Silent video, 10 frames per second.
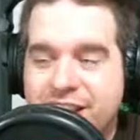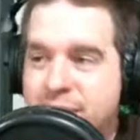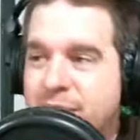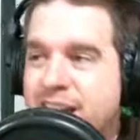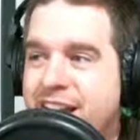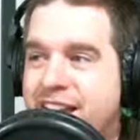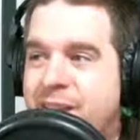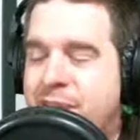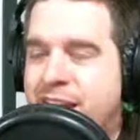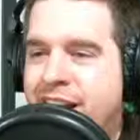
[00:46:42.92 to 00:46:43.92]
playing it,
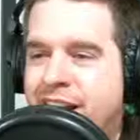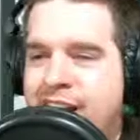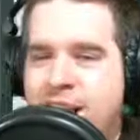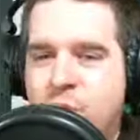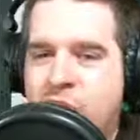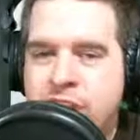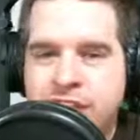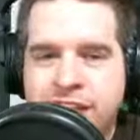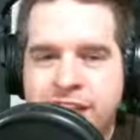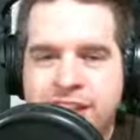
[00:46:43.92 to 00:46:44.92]
but I hate
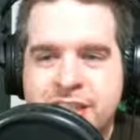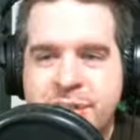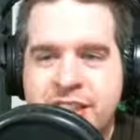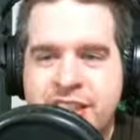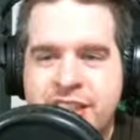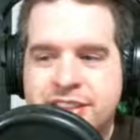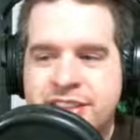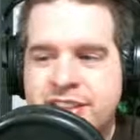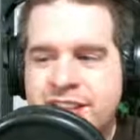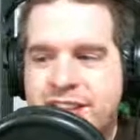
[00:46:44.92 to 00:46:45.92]
watching it just because
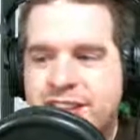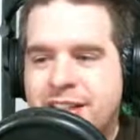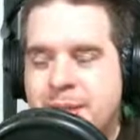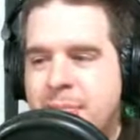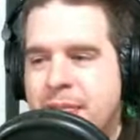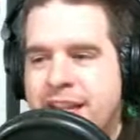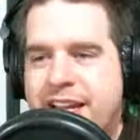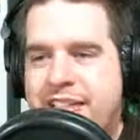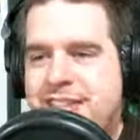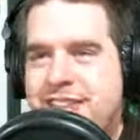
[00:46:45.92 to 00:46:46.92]

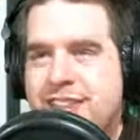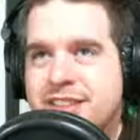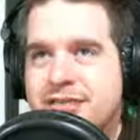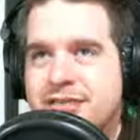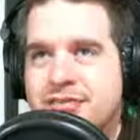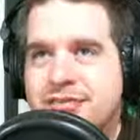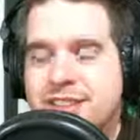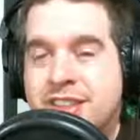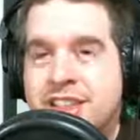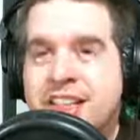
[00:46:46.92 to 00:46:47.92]
it's
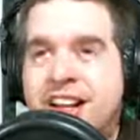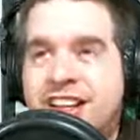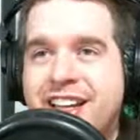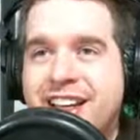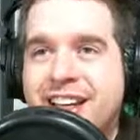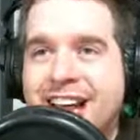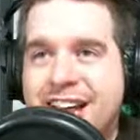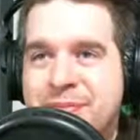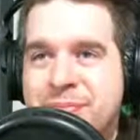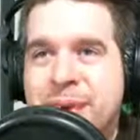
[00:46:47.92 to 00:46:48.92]
clunky
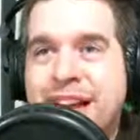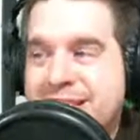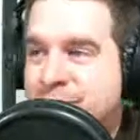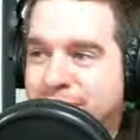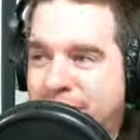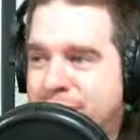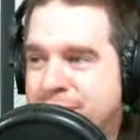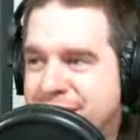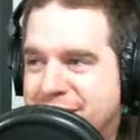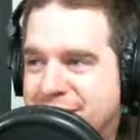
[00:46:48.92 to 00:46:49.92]
at best,
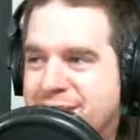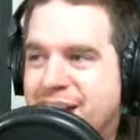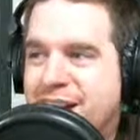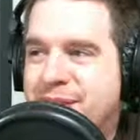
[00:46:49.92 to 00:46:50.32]
probably, to describe